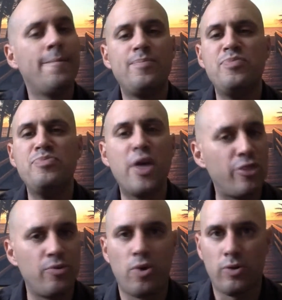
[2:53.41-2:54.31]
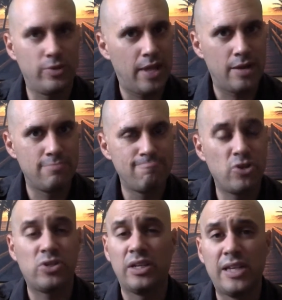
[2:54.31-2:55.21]
Nothing wrong with that.
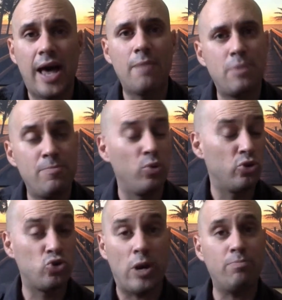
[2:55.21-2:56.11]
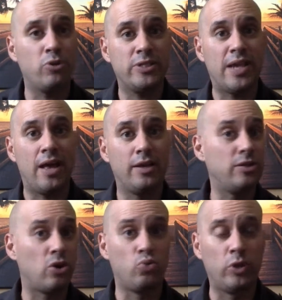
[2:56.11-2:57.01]
There's a lot of people with great personalities
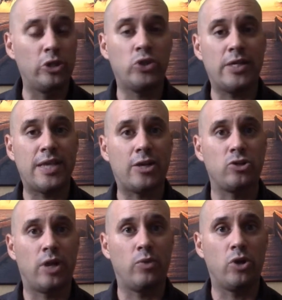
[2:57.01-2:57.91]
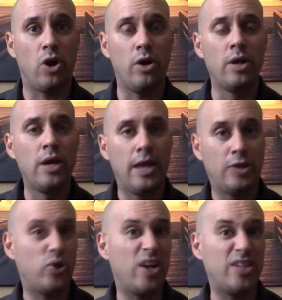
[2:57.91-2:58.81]
that are really transactional in that regard. And
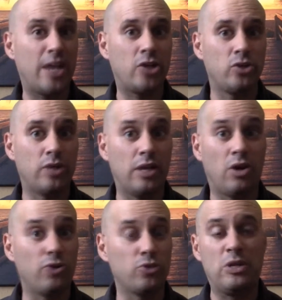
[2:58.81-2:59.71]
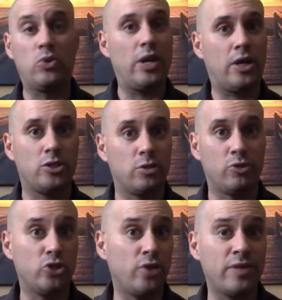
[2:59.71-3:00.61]
transactional can also mean great customer
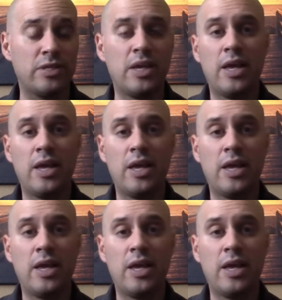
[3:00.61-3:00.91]
service,